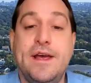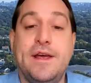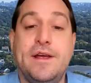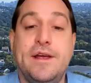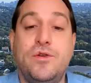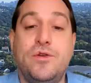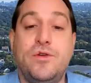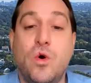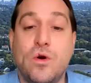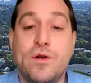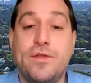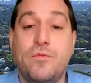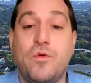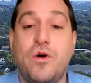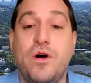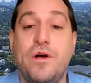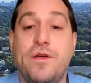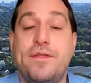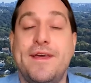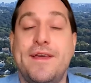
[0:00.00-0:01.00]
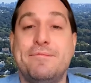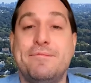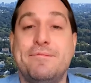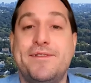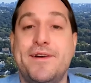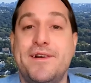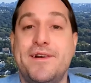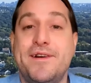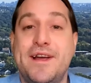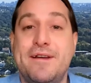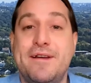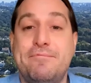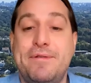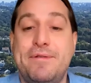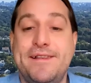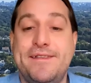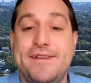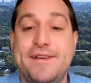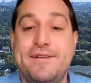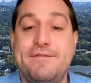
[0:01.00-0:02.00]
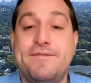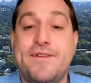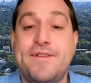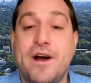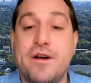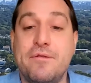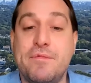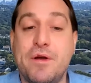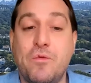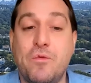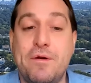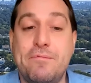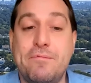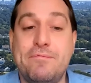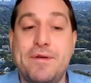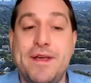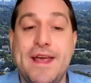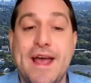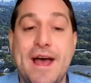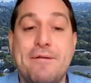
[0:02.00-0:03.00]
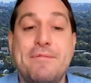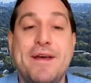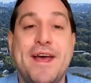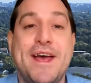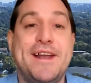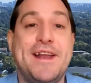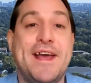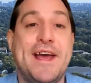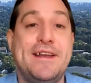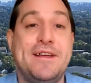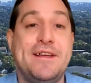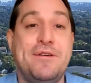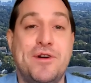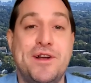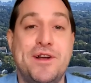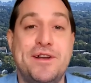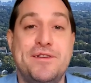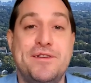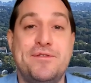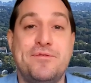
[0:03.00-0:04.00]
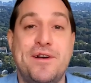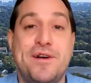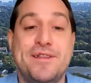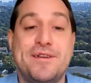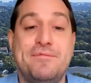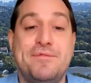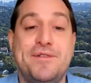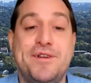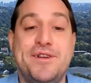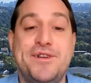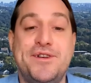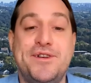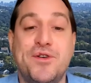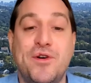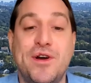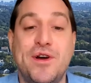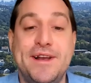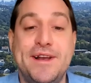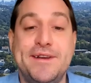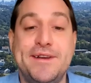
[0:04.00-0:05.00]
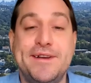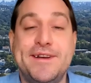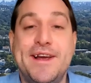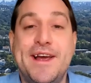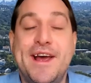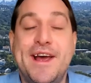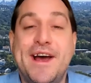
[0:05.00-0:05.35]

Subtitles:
in North Waltham starting at Pitsey Farm at 1 p.m., and anyone is welcome to join.